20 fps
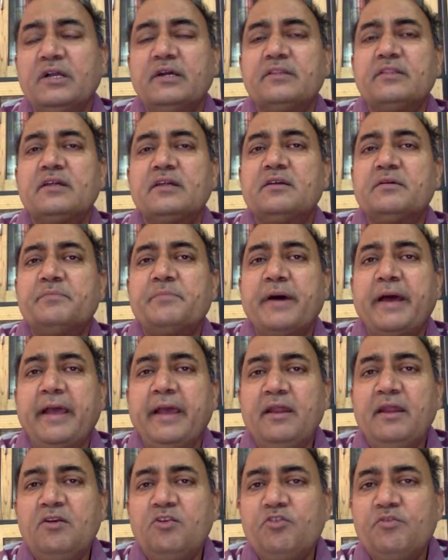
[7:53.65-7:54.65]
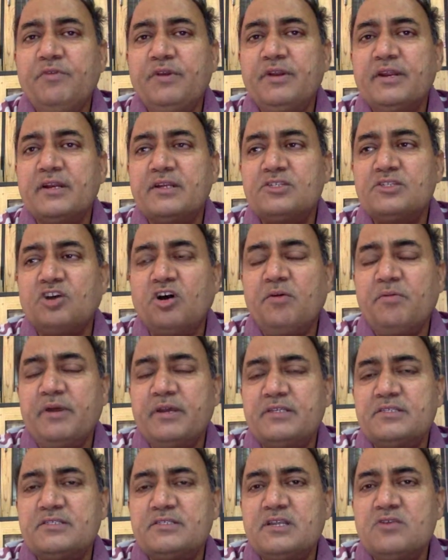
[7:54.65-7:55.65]
that the man who will get job
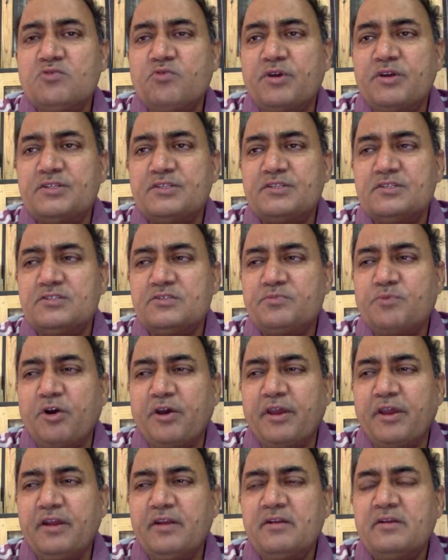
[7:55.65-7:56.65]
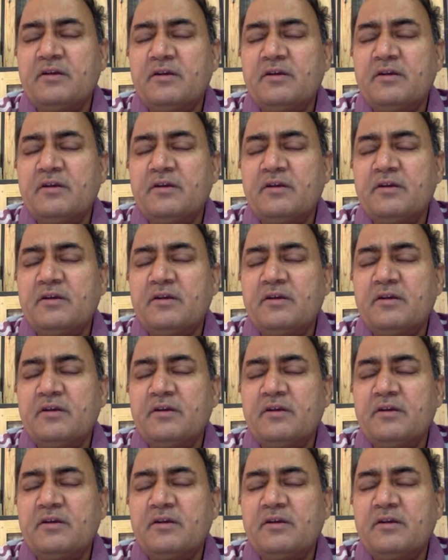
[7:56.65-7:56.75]
has 10 coins in his pocket,